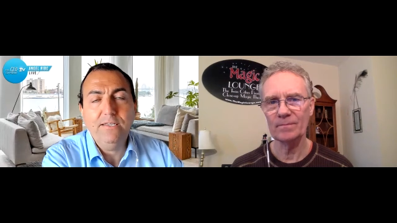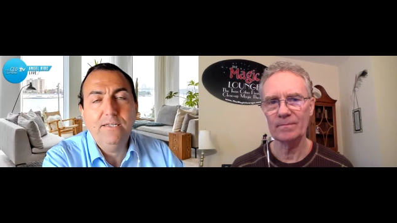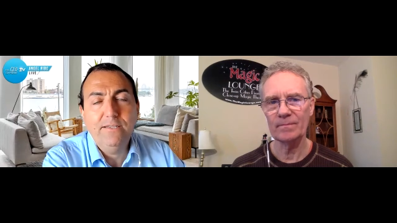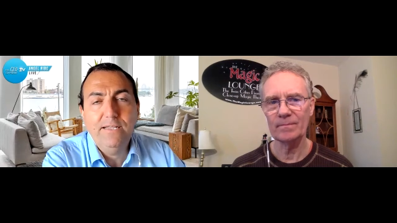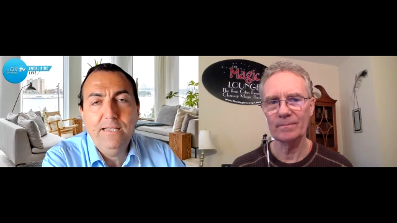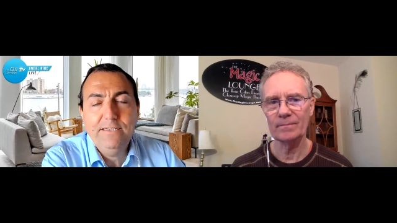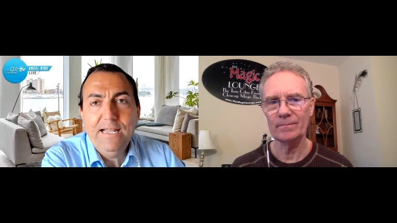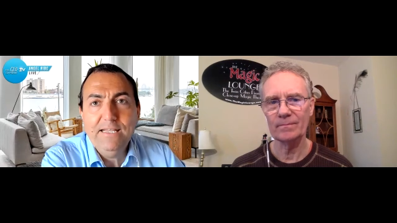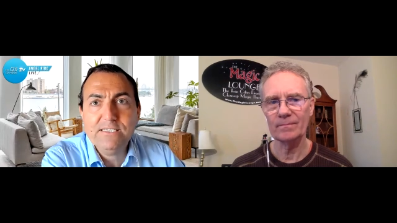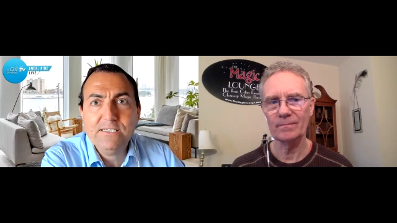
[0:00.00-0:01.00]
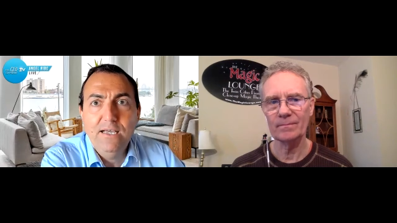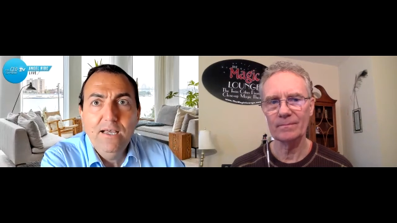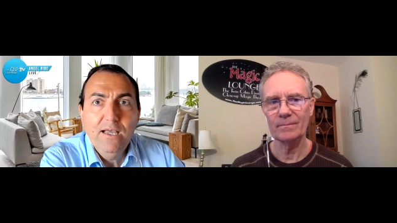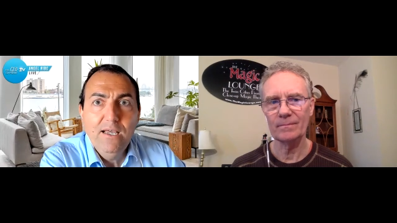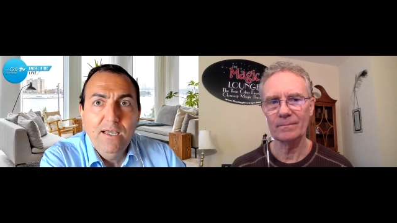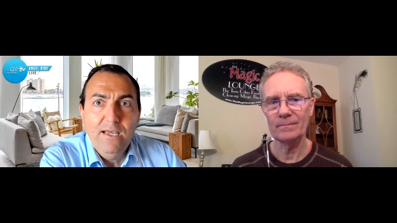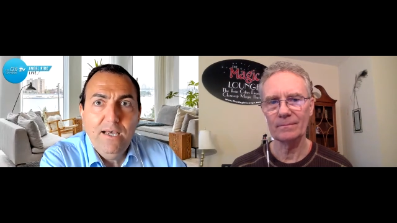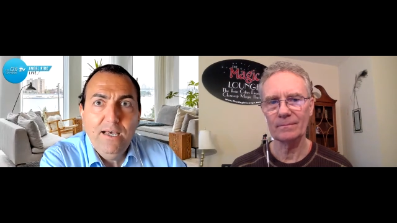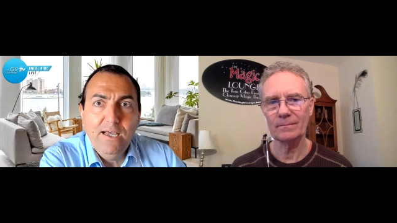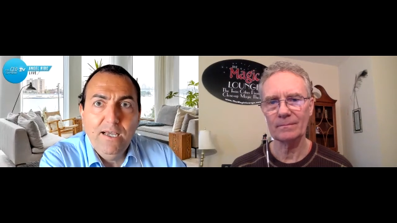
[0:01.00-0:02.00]
Speaker 1: in the Dallas
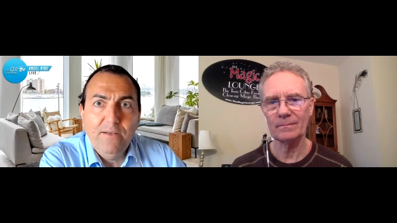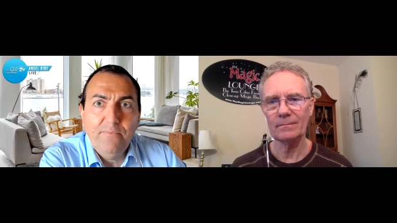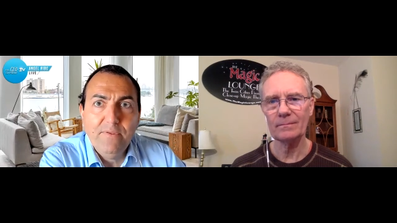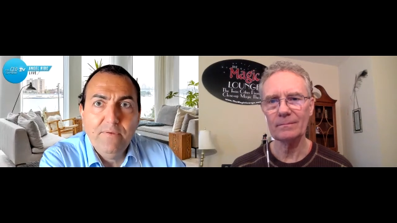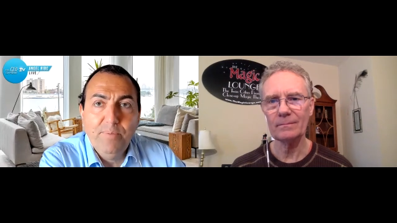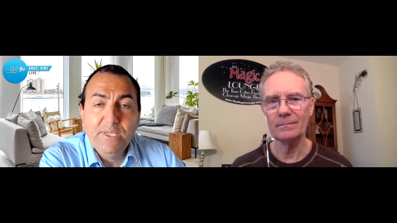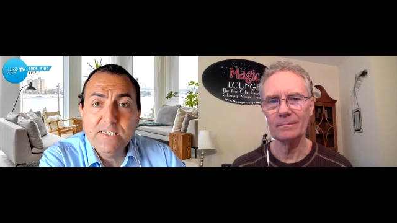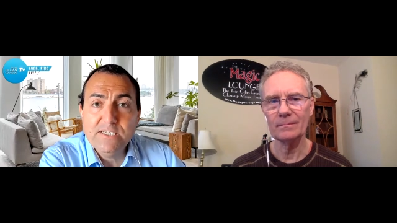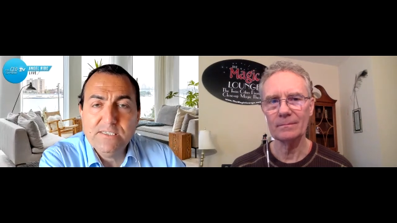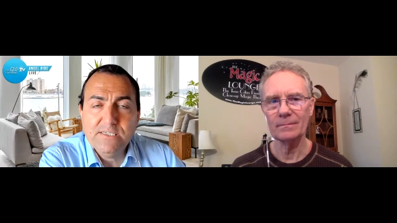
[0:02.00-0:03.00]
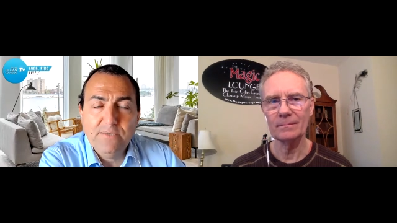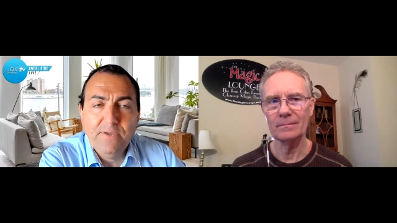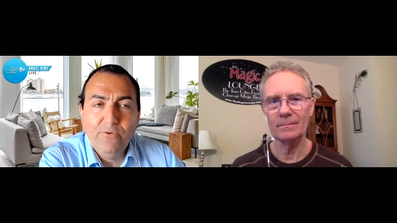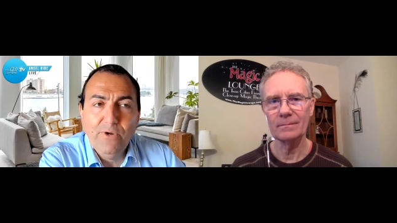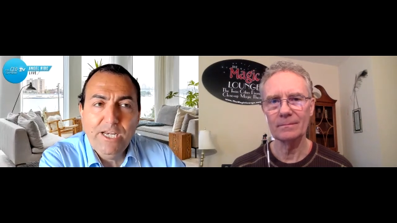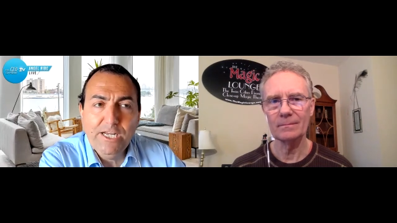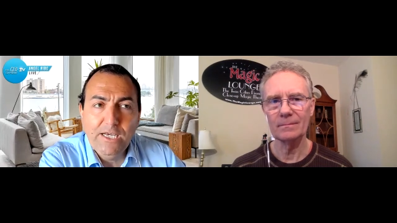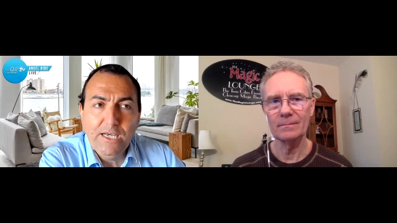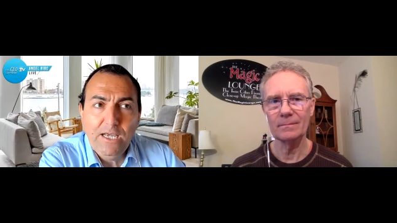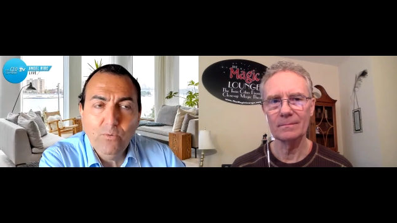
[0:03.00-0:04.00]
uh, business
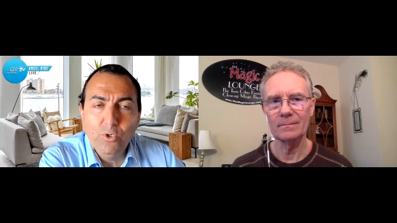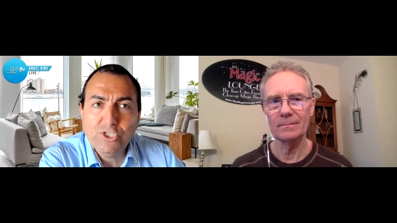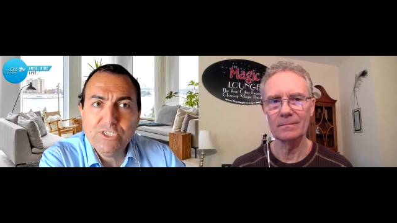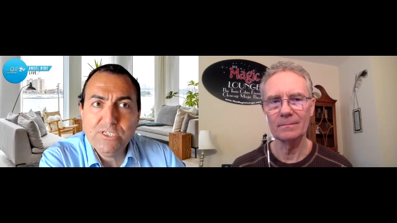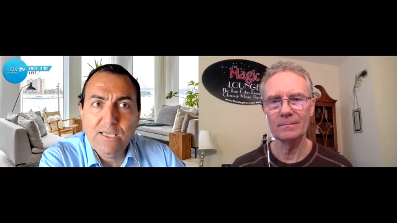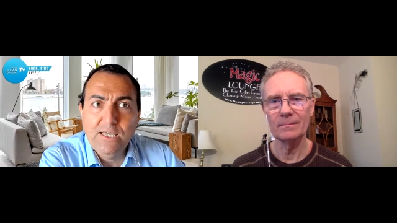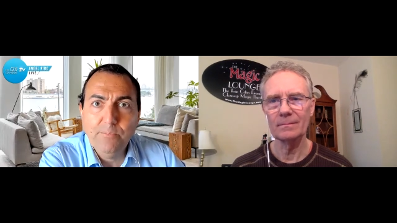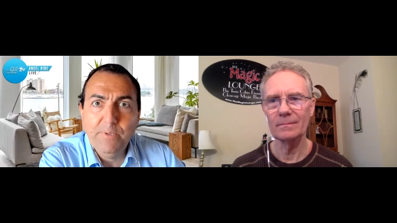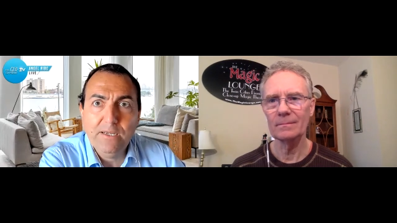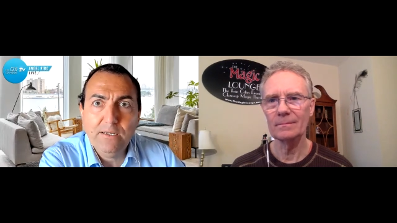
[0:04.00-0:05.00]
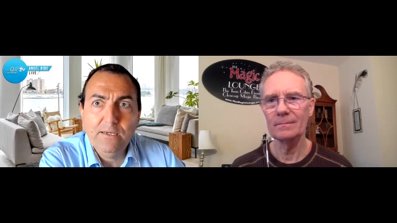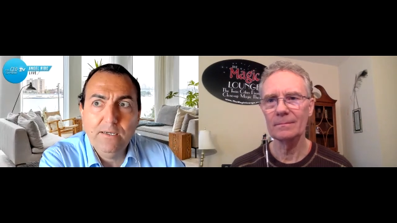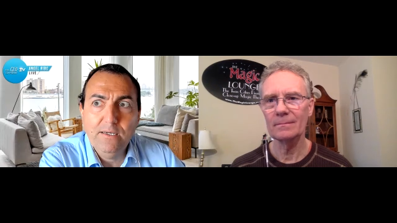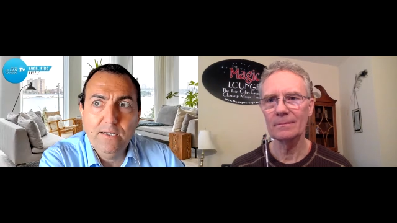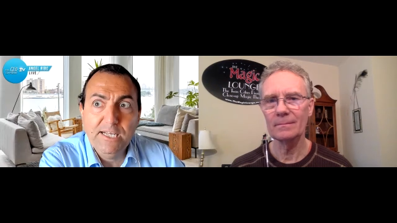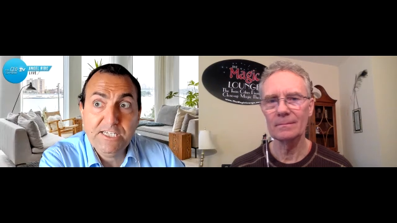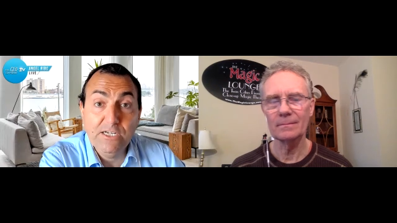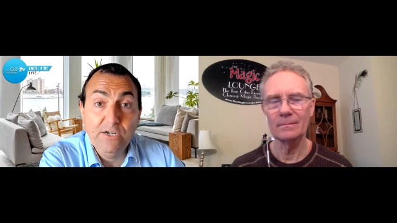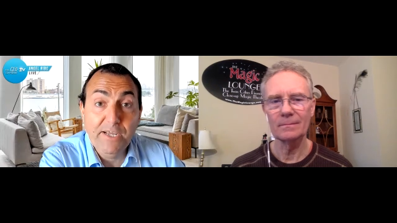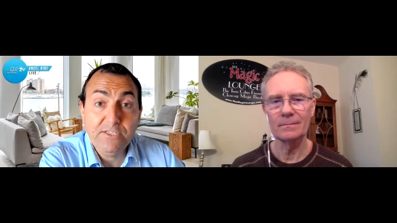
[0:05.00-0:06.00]
arena, I was helping a, uh, an
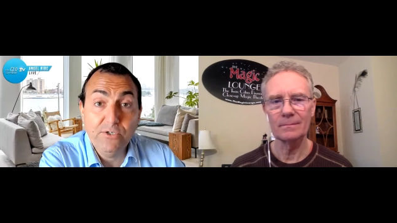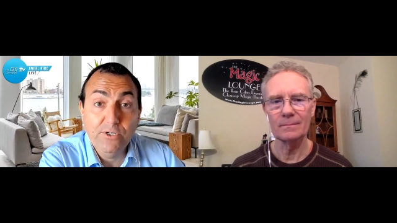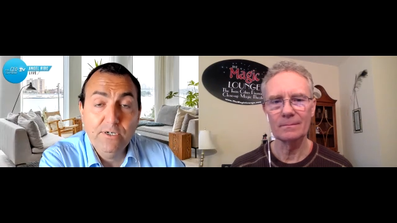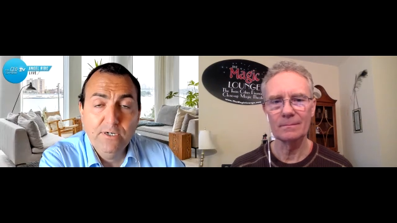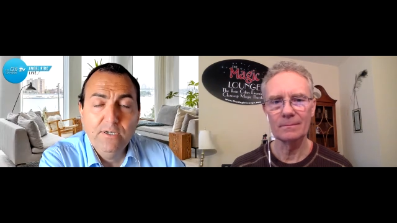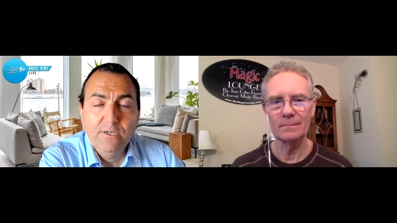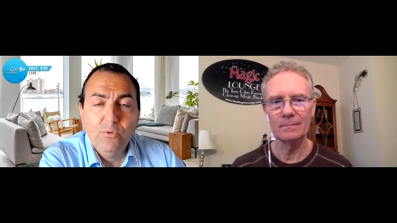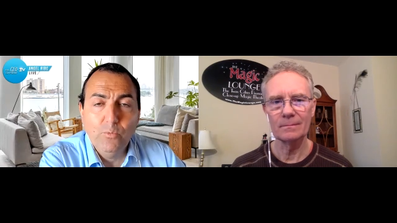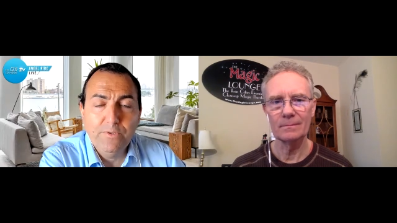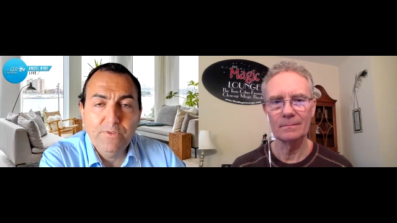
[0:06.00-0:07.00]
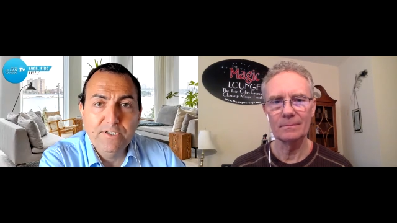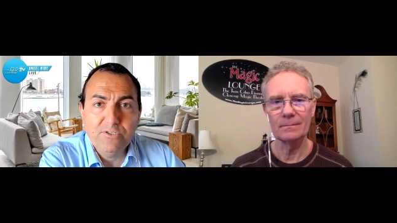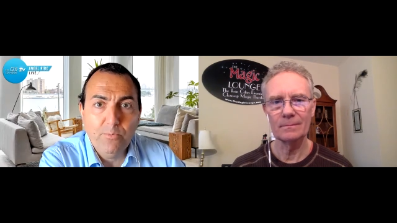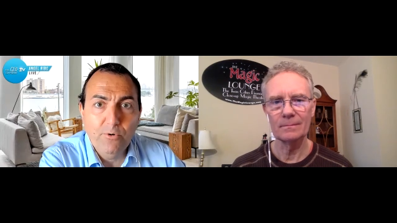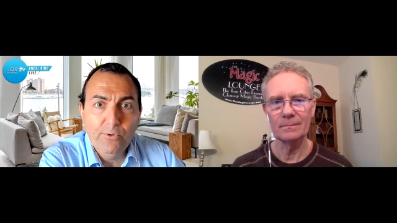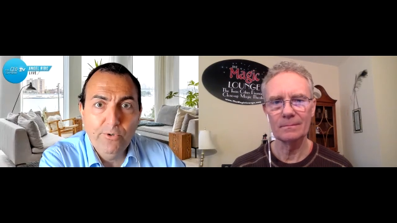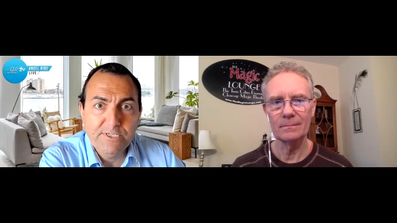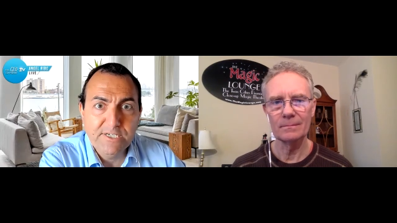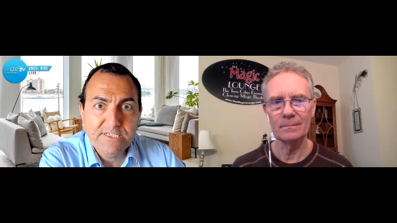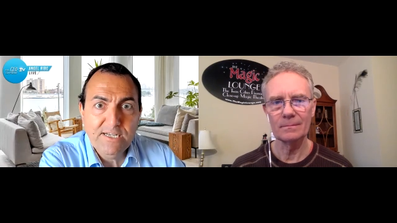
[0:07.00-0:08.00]
accelerator with their entrepreneurs
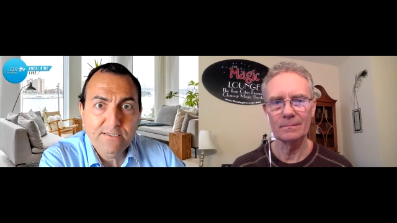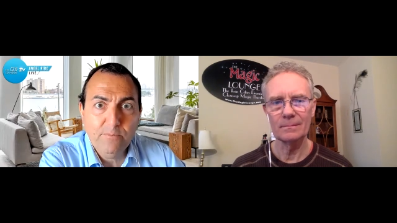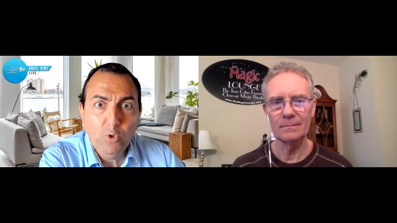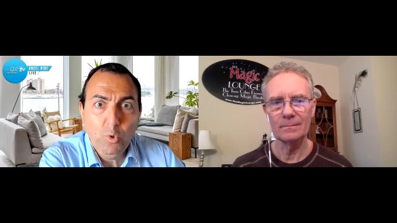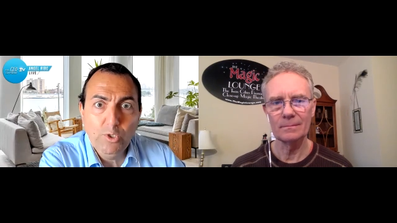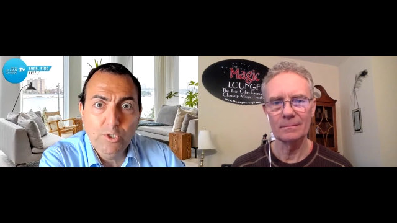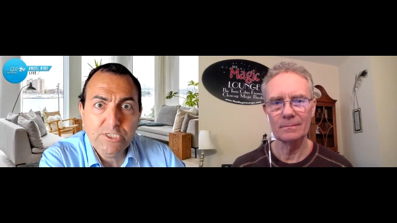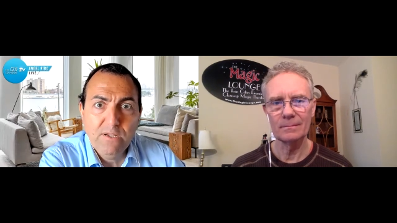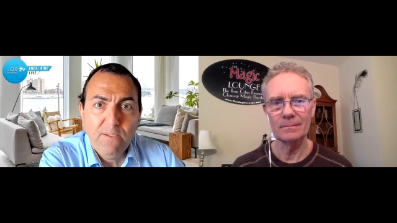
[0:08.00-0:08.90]
and startup owners,